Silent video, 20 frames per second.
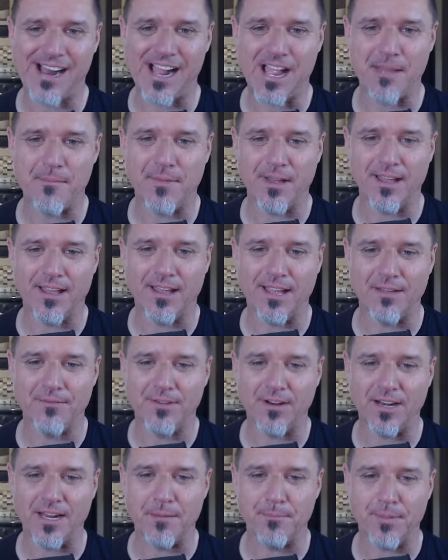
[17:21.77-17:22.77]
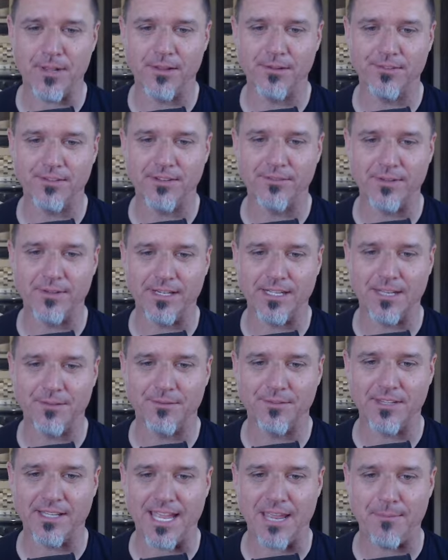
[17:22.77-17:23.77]
I'm, uh, I'm very impulsive when it
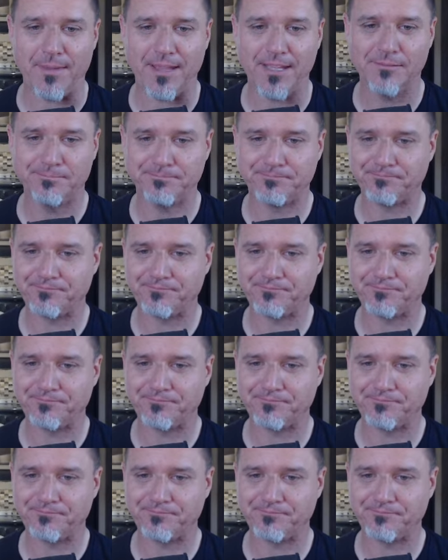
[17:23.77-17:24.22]
comes to gaming.